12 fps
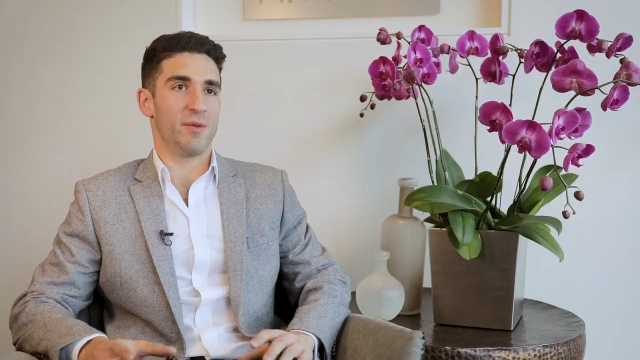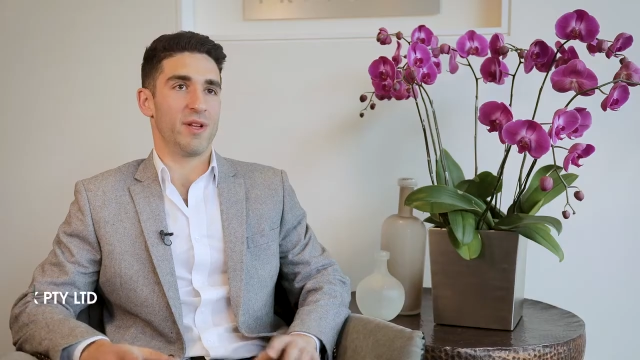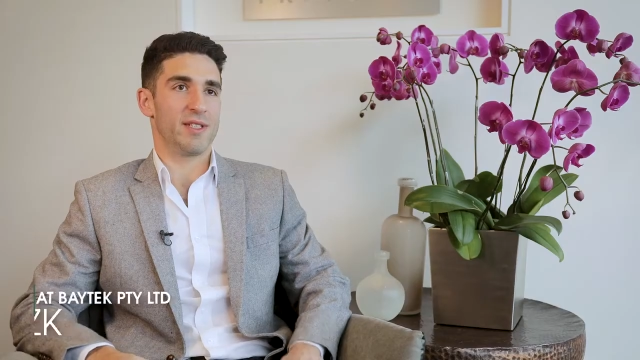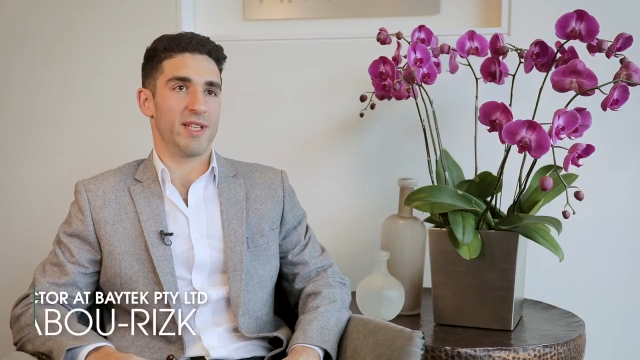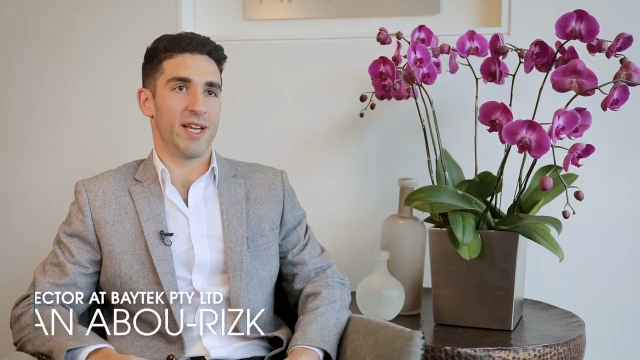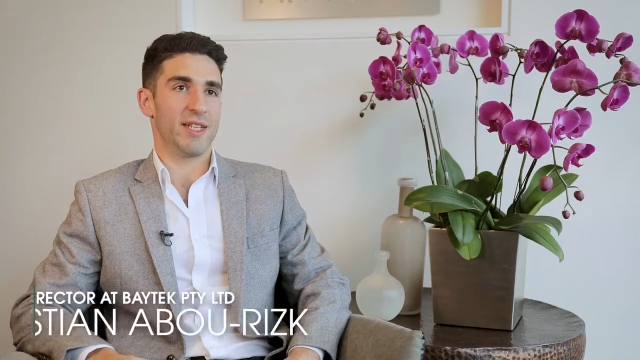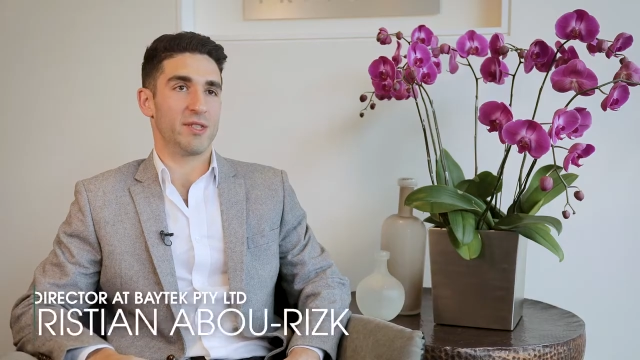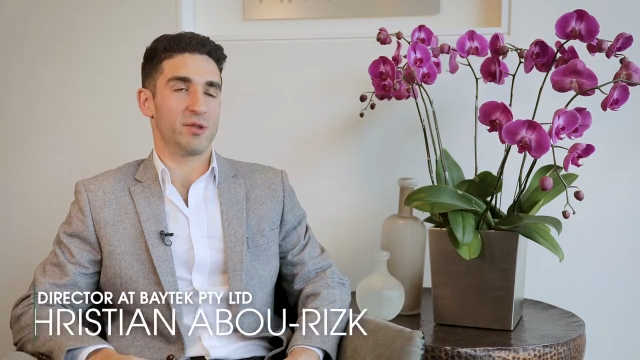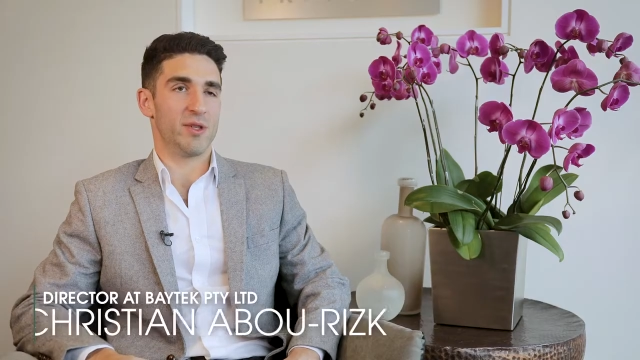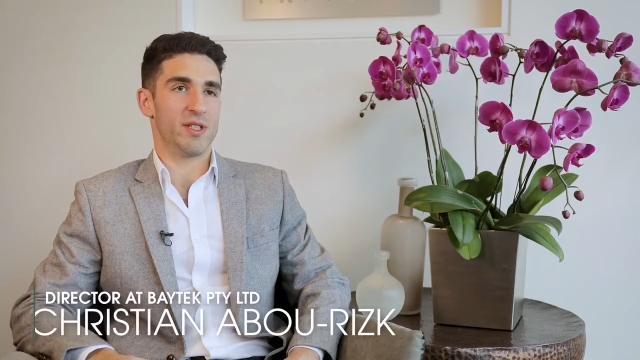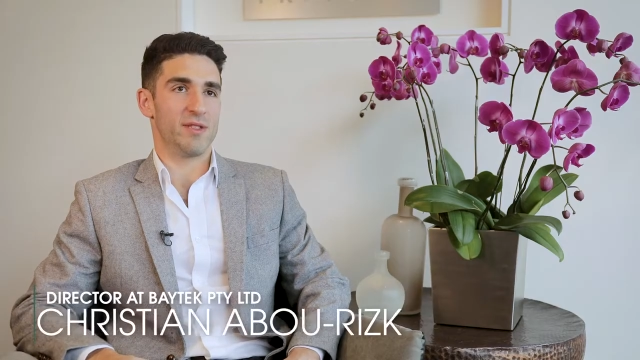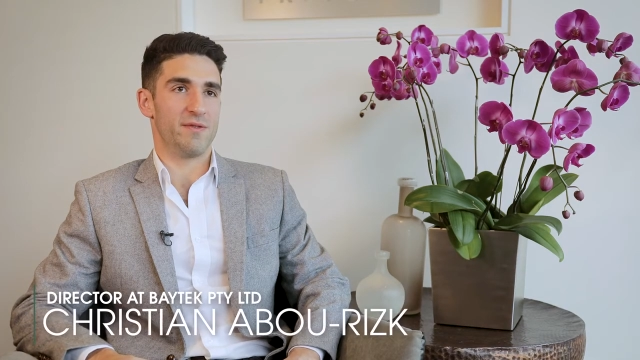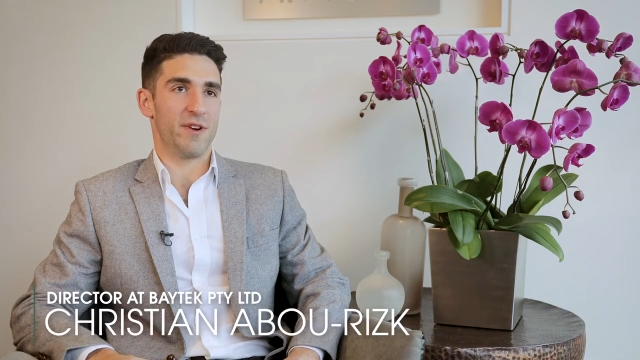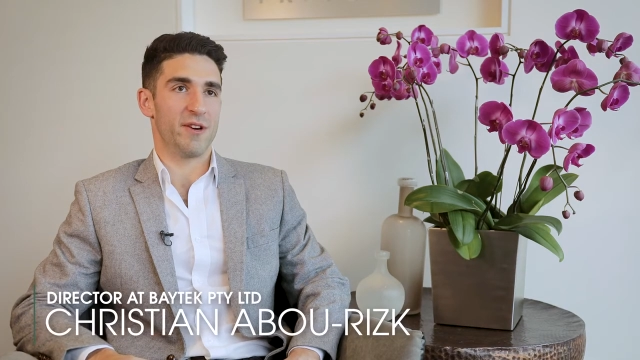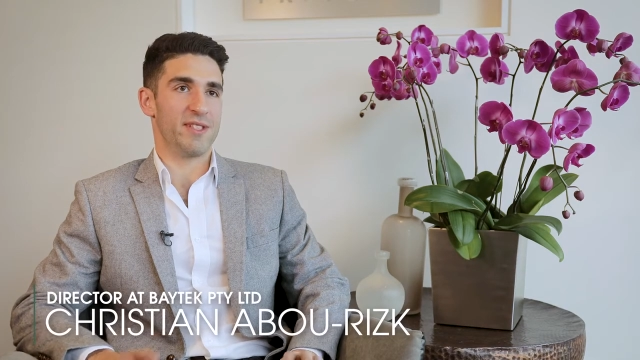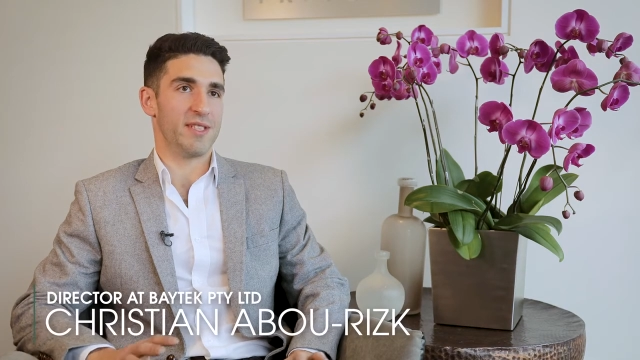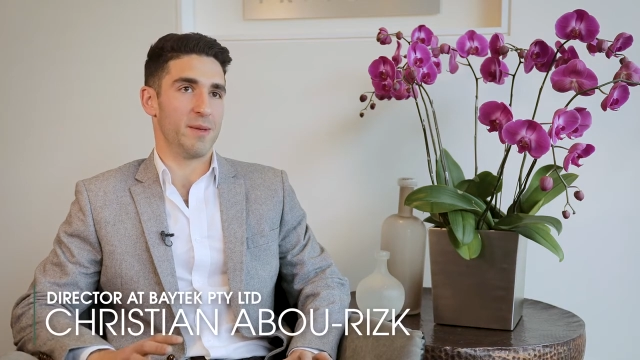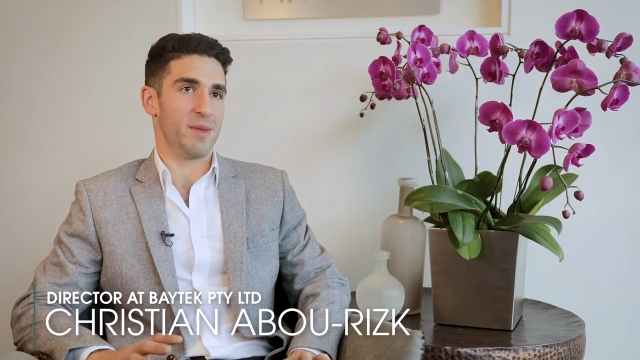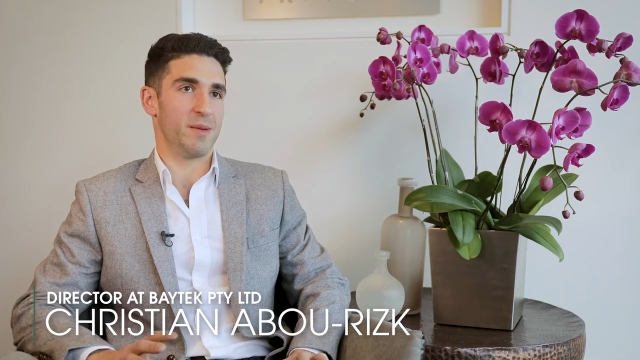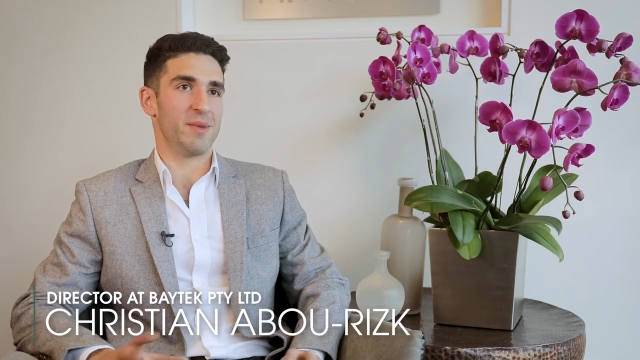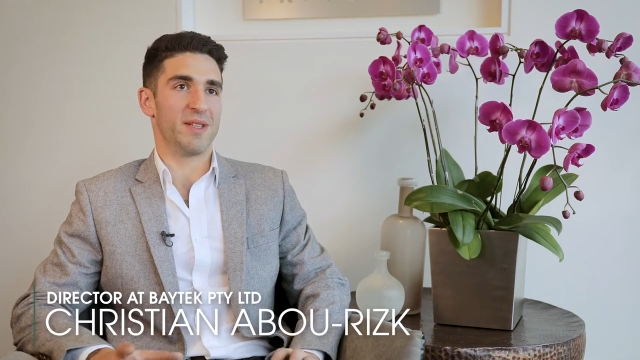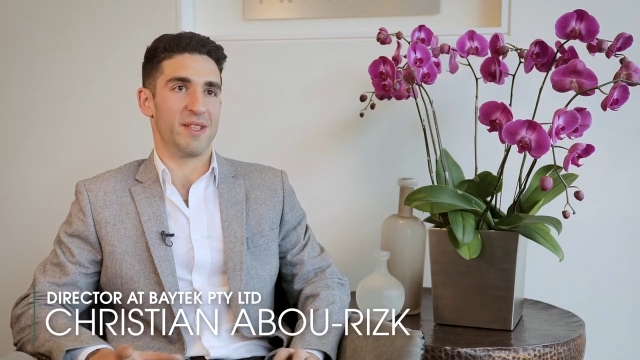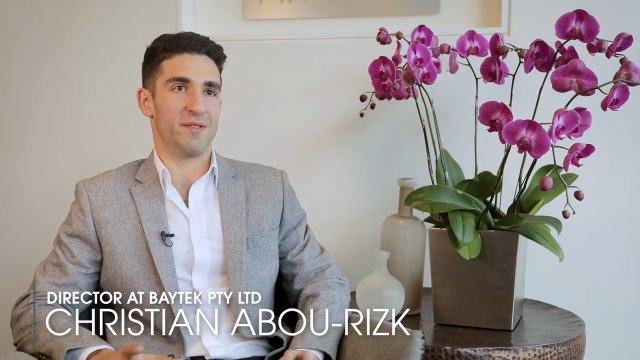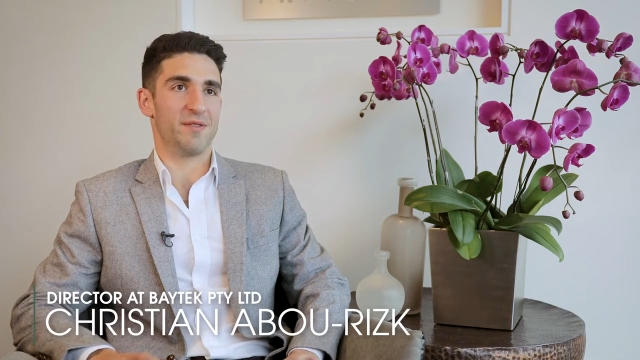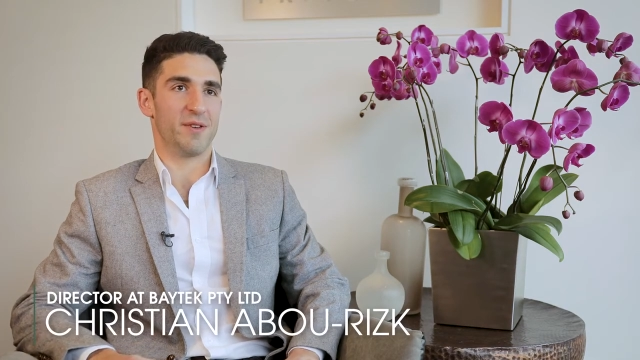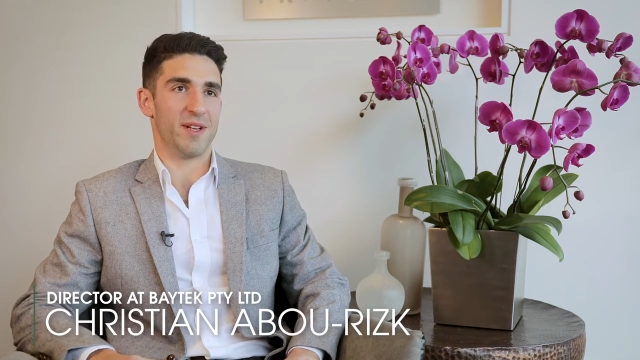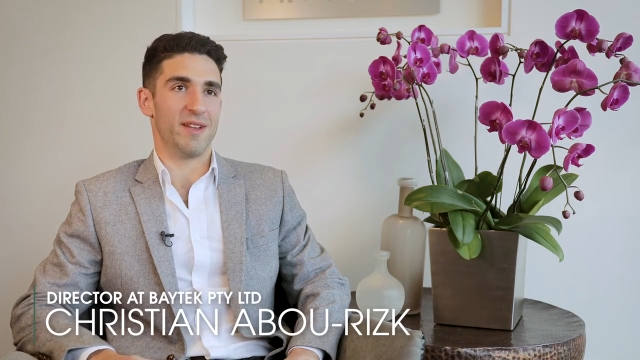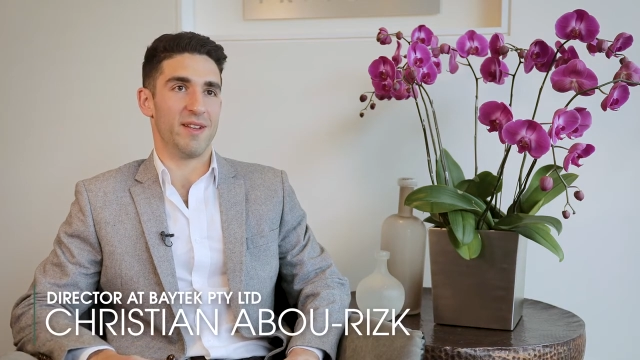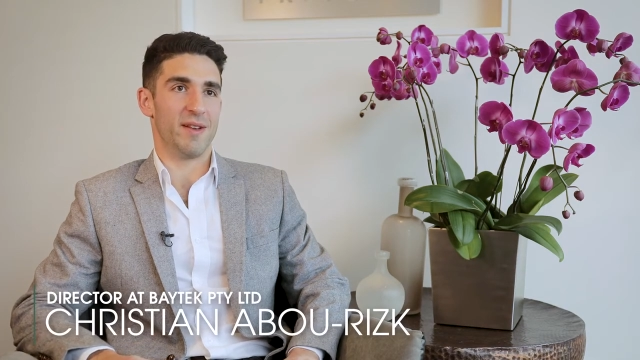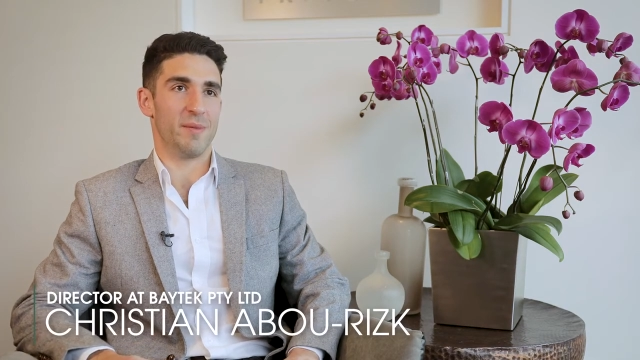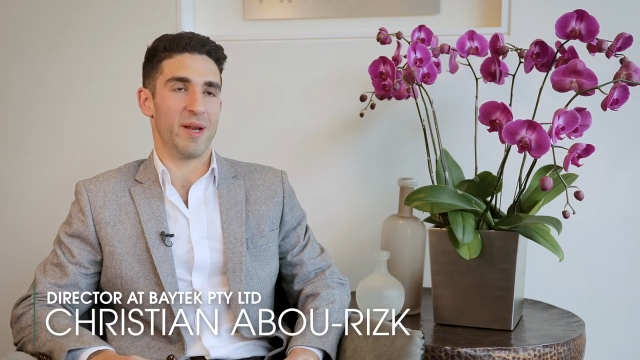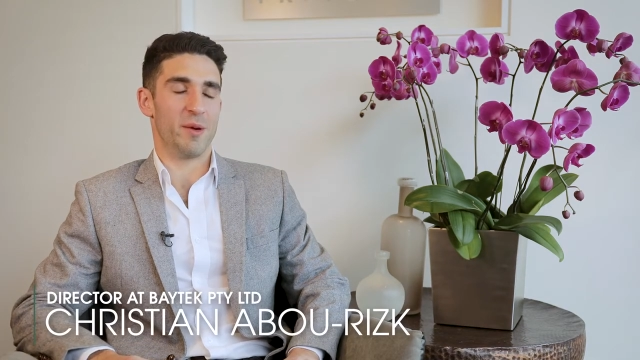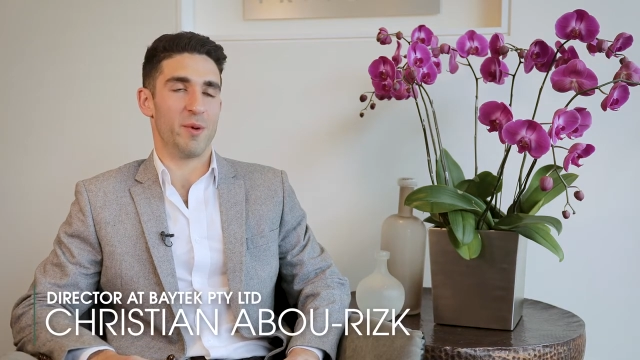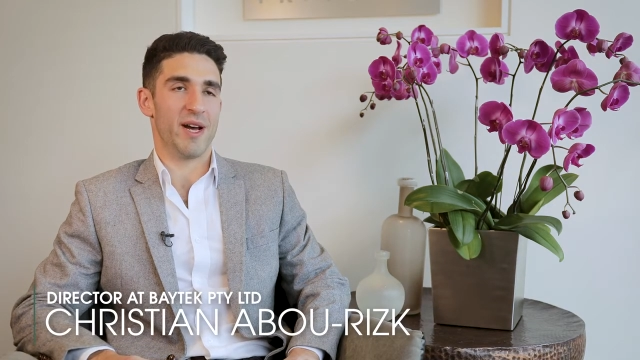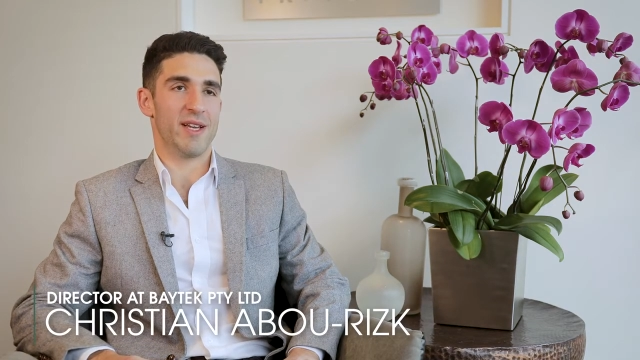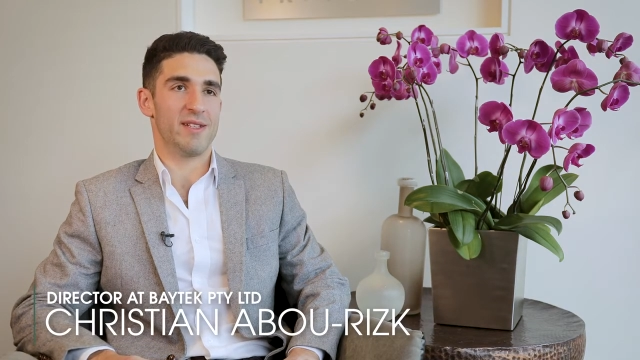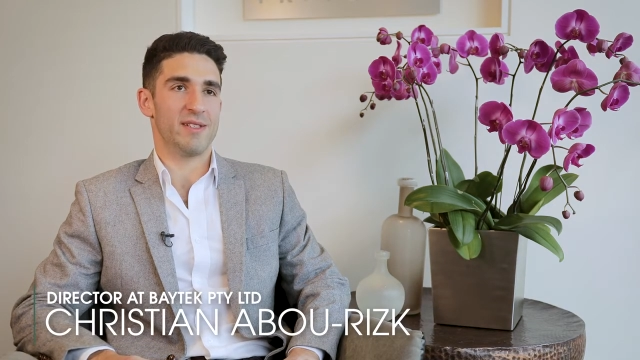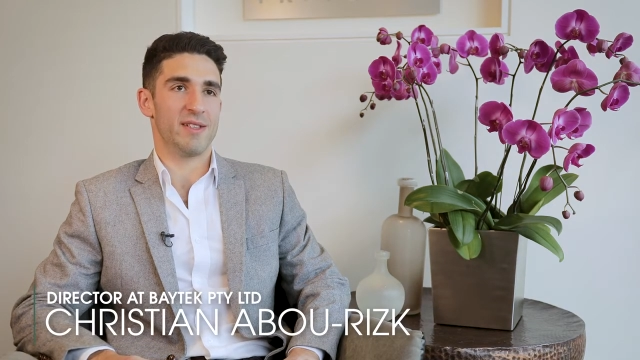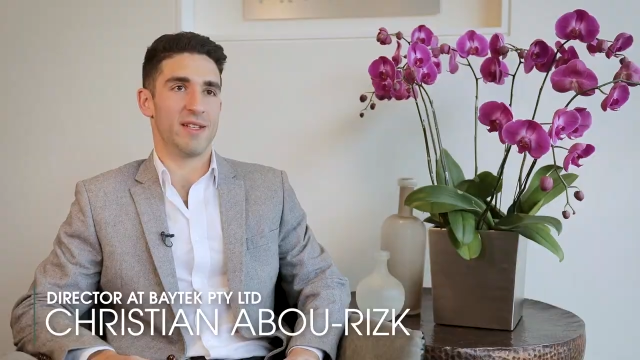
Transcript: the real estate industry is very similar but different in many ways,